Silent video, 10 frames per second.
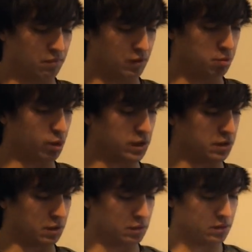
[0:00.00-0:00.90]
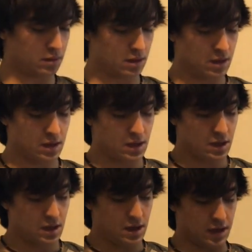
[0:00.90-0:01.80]
with .2s.
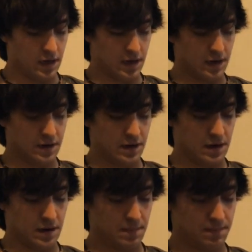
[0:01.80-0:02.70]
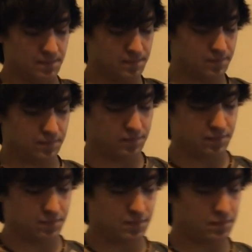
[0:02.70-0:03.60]
And
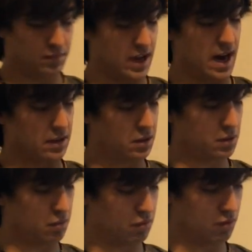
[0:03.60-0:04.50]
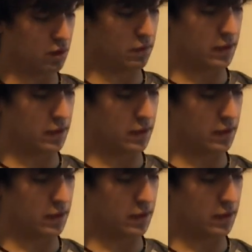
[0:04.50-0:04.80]
yeah, it shoots really,